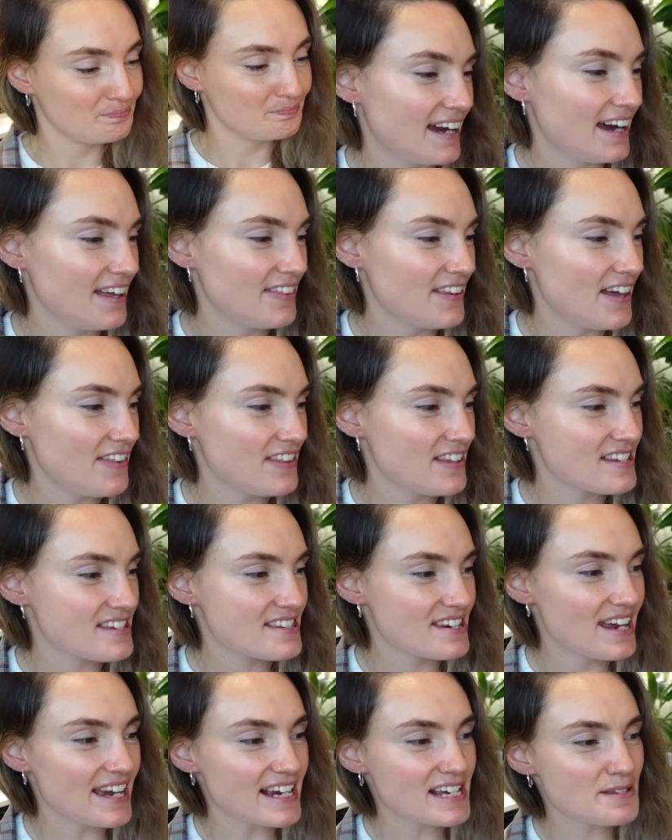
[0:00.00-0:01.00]
And then this
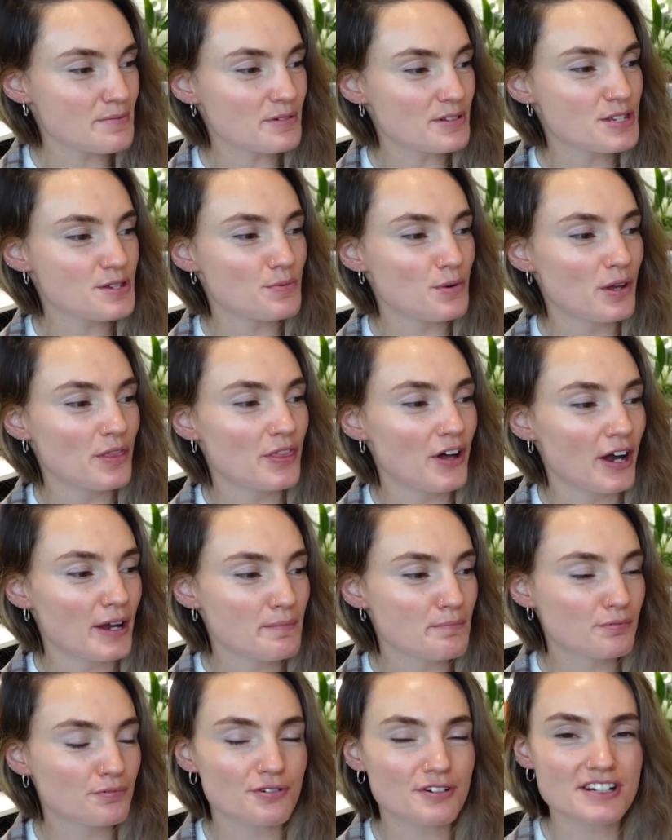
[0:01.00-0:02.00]
next one's one that
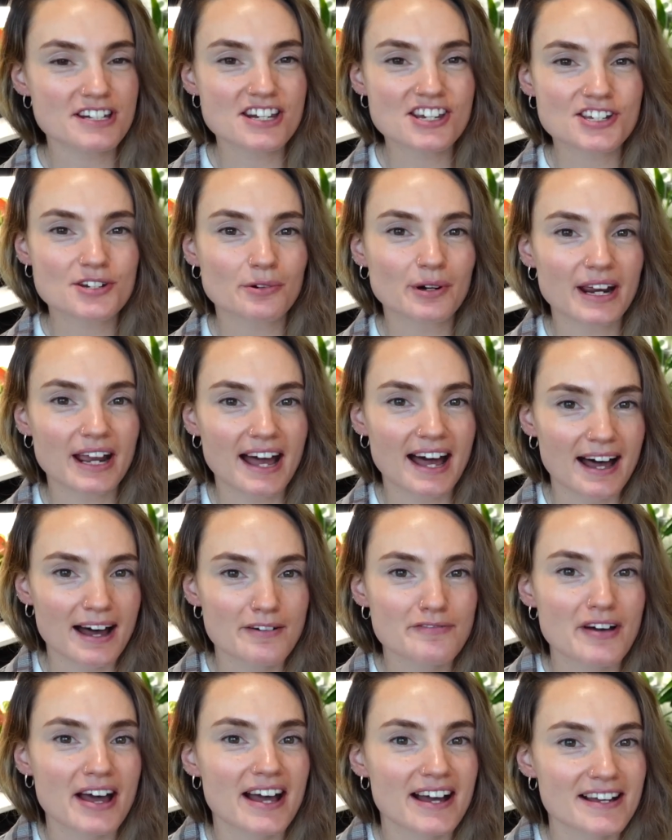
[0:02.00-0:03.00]
I'm pretty sure I
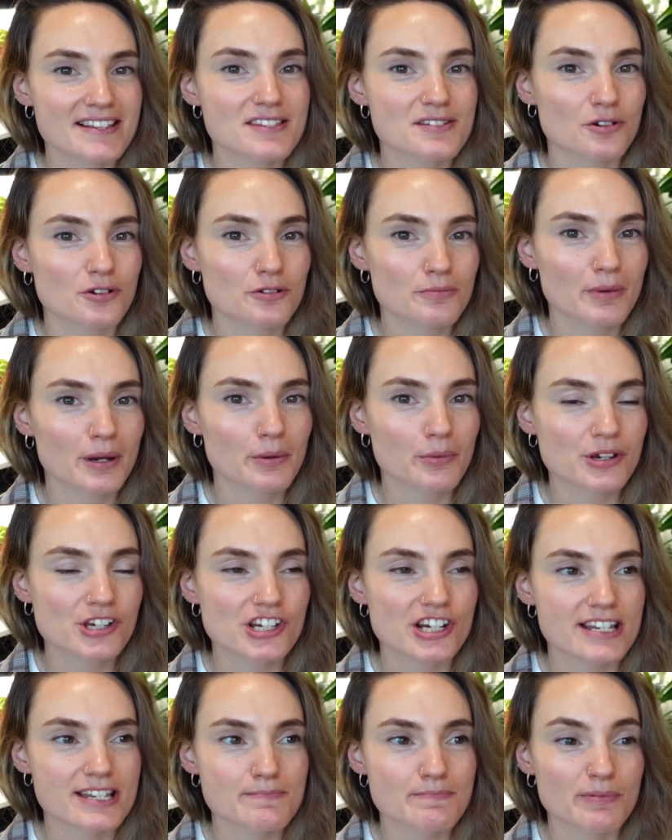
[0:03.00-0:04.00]
have had on my wish
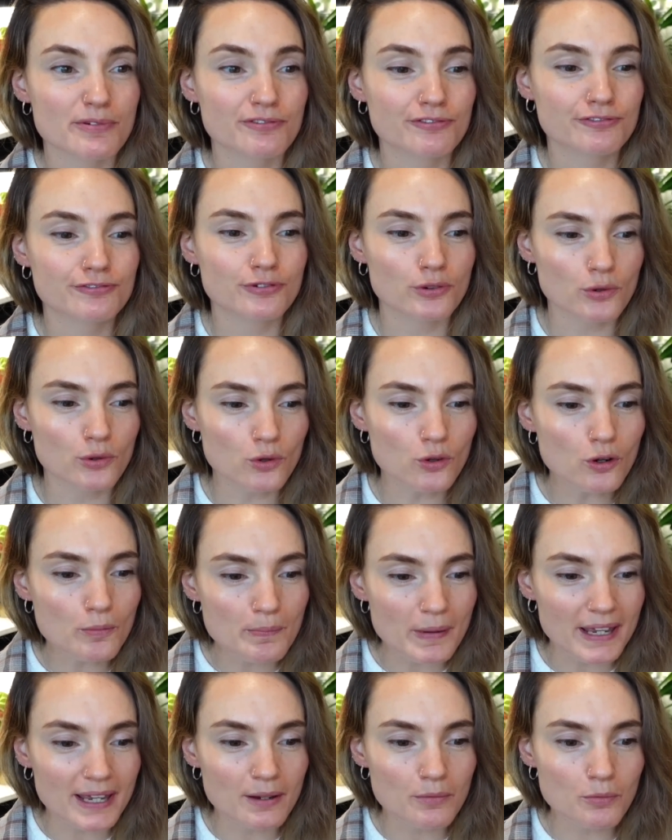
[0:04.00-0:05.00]
list before,
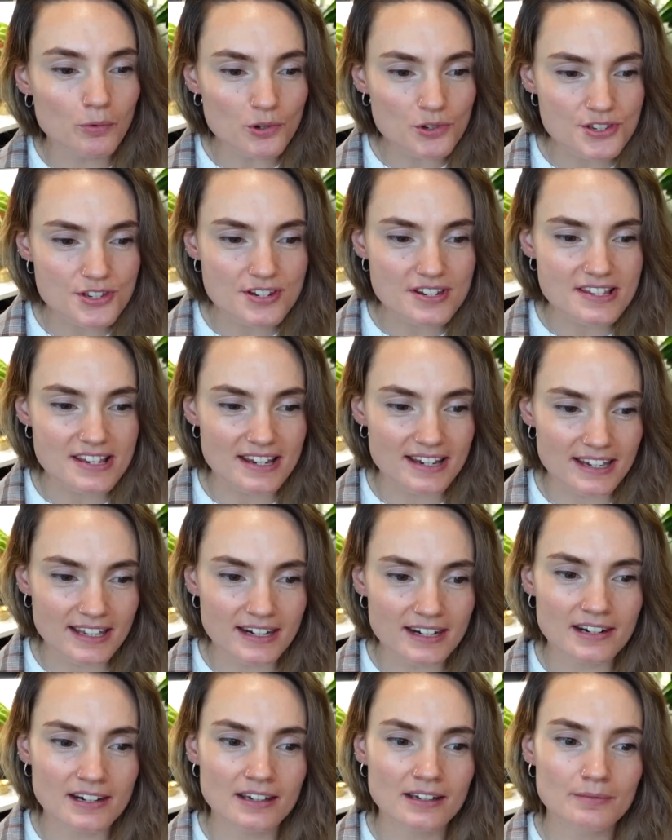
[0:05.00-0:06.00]
but it wasn't
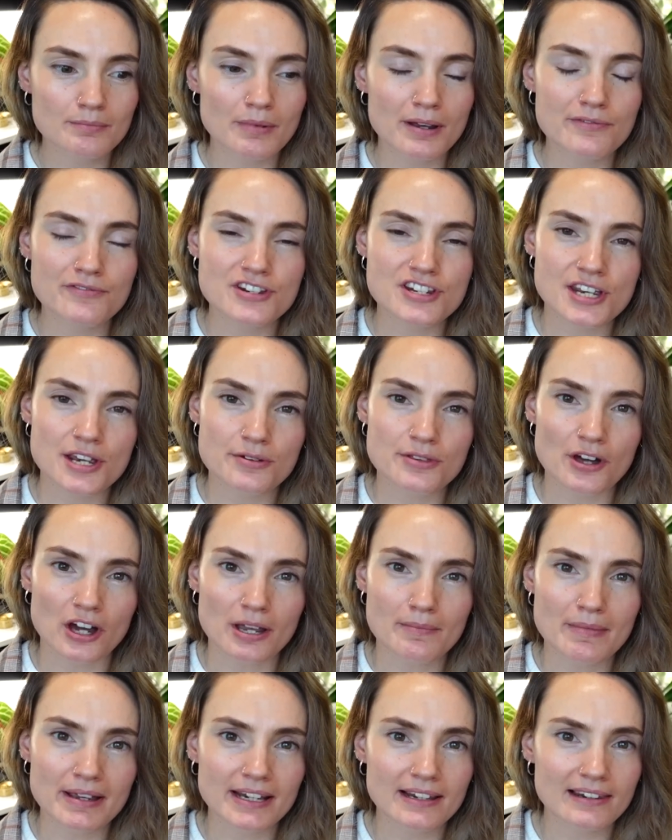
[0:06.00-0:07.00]
in my video that I
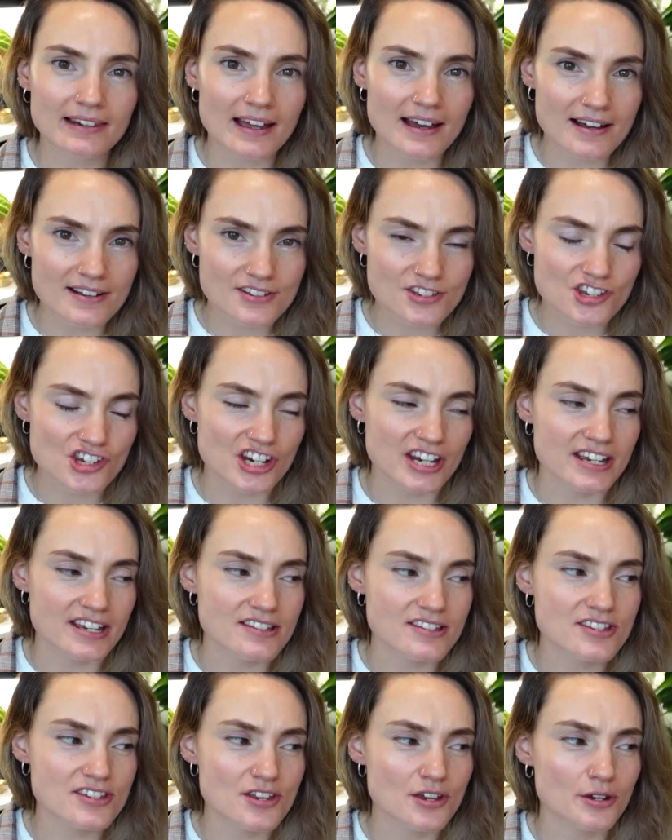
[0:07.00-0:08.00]
made last year.
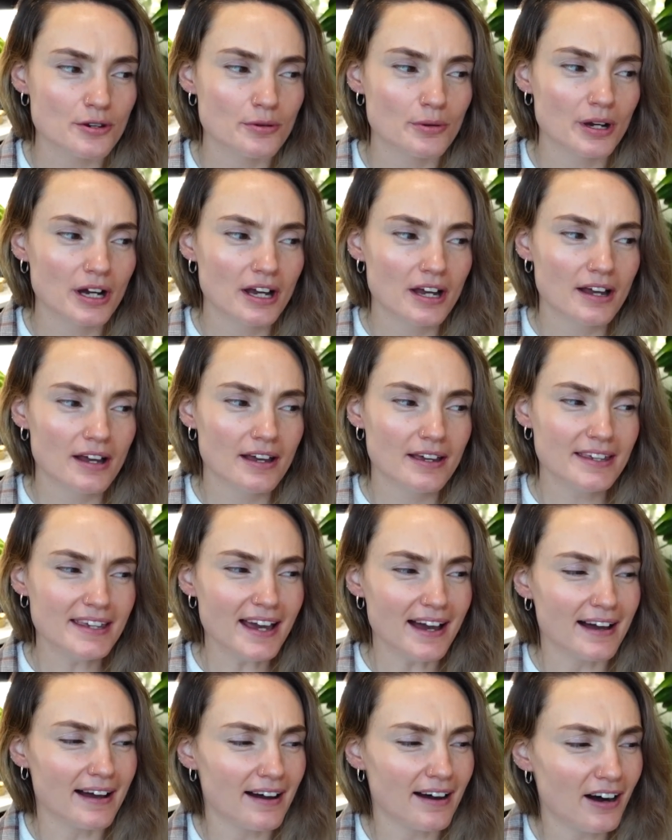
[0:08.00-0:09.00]
So
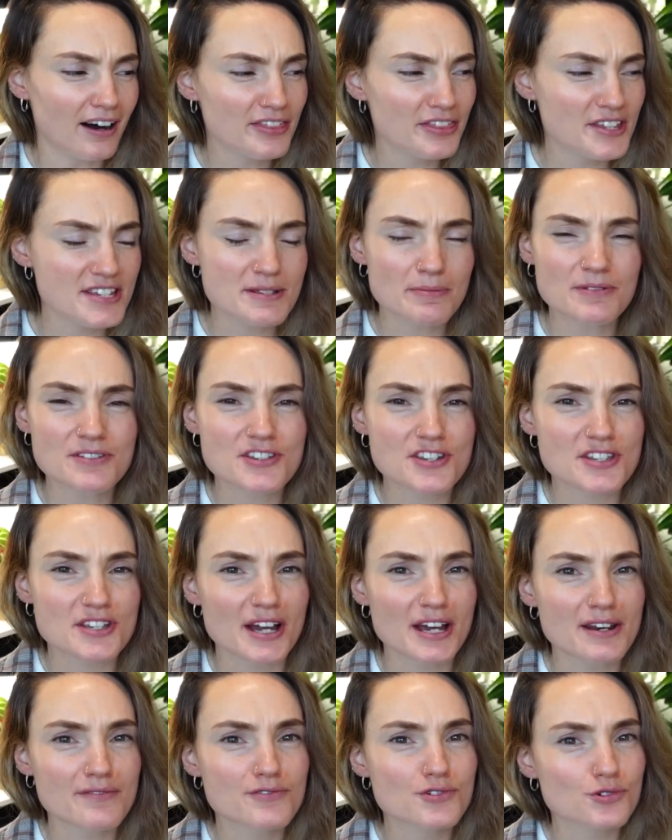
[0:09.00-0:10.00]
yeah, this one's just
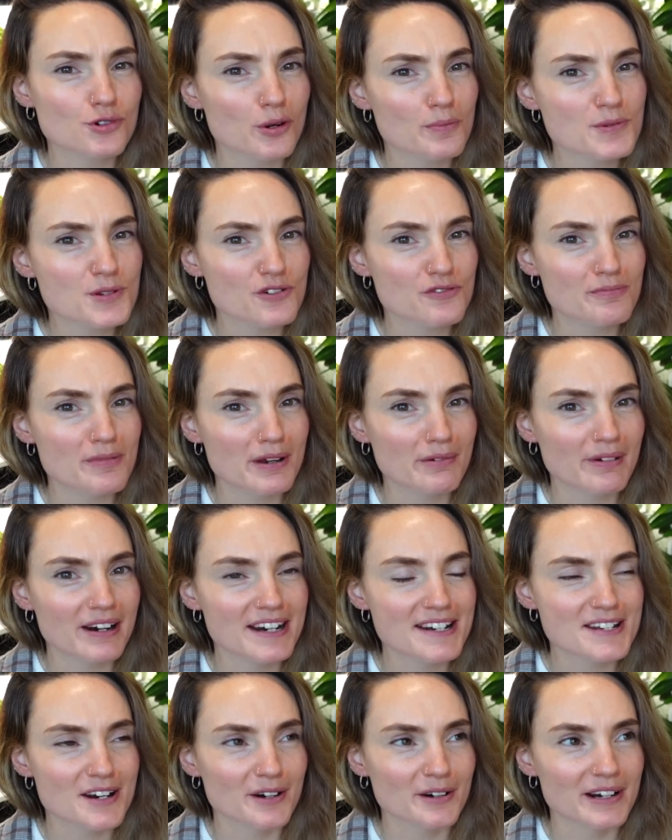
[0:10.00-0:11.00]
kind of dropped off my
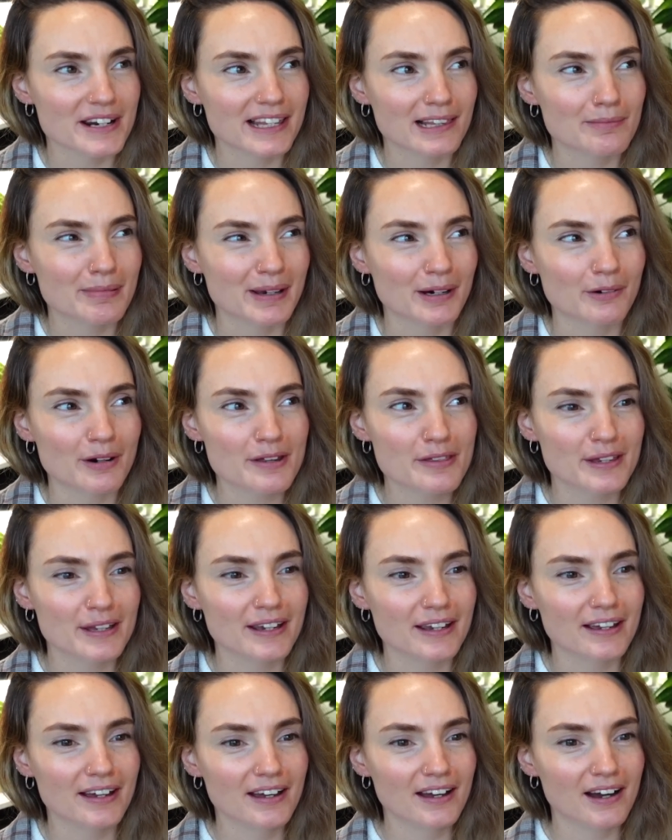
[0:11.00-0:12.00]
radar a little bit, or I
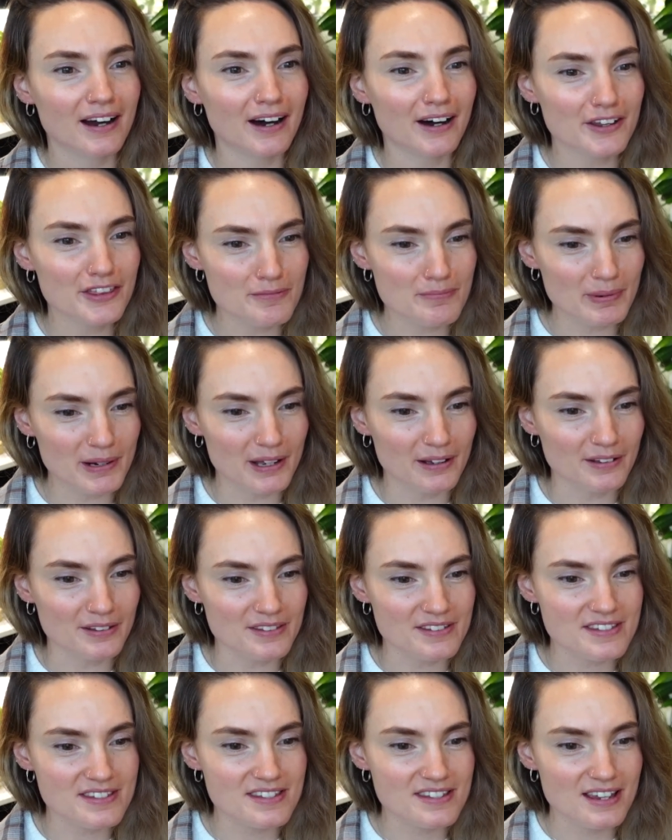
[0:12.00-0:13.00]
think other
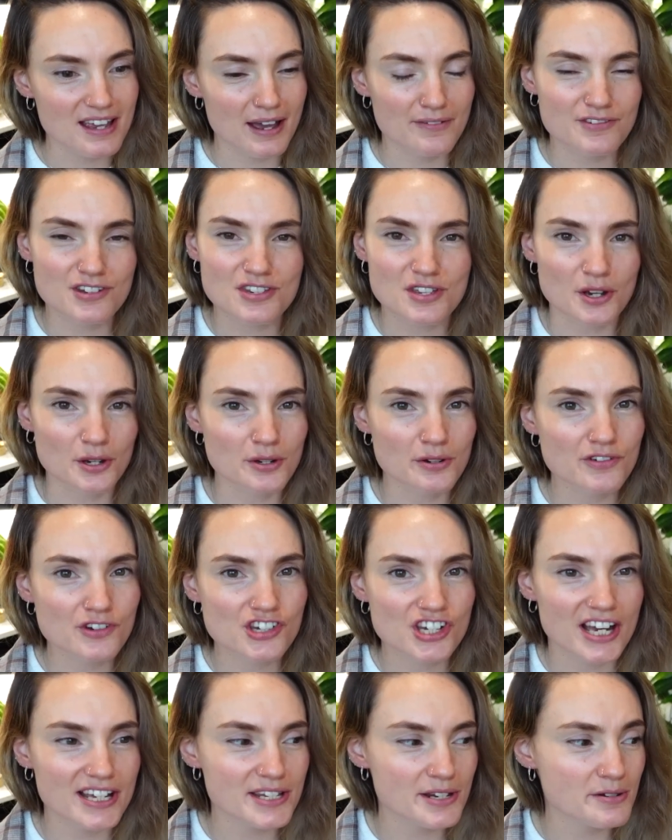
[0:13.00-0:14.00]
plants have just
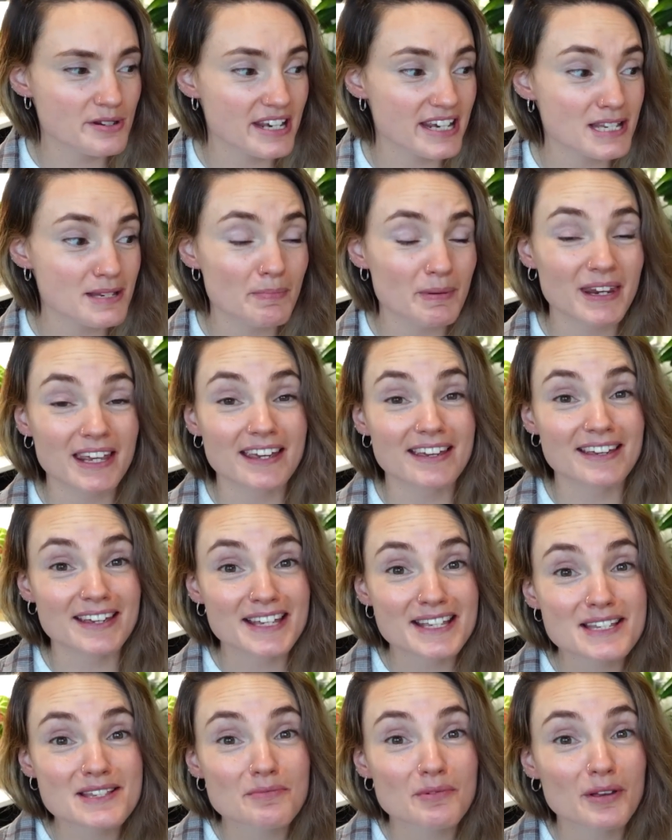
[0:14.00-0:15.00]
overshadowed it, but it
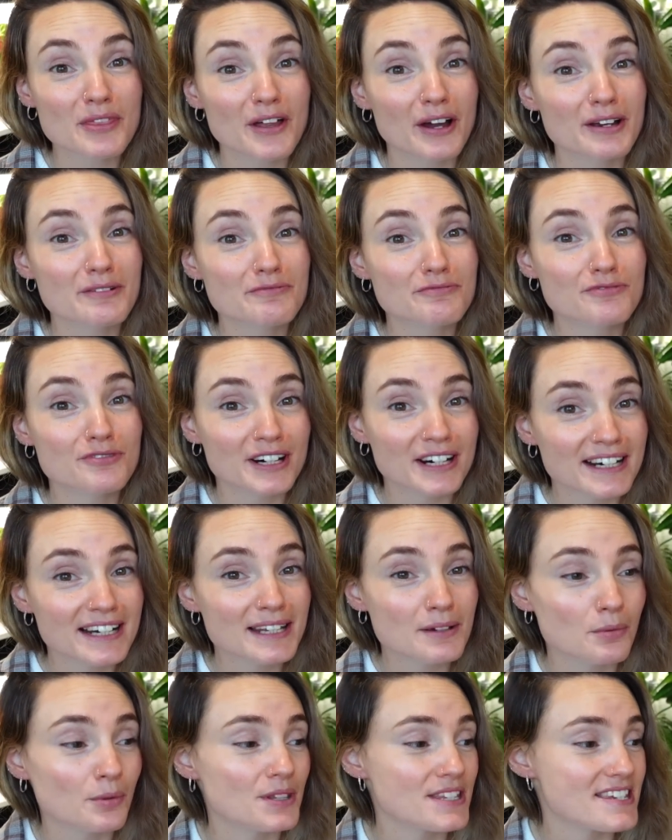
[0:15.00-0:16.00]
is one that I
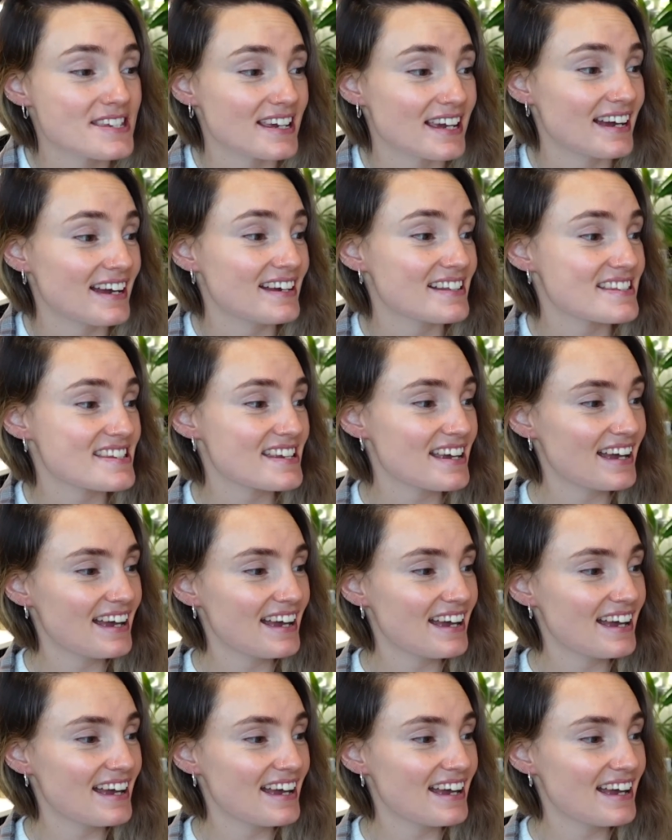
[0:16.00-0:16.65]
really want to get.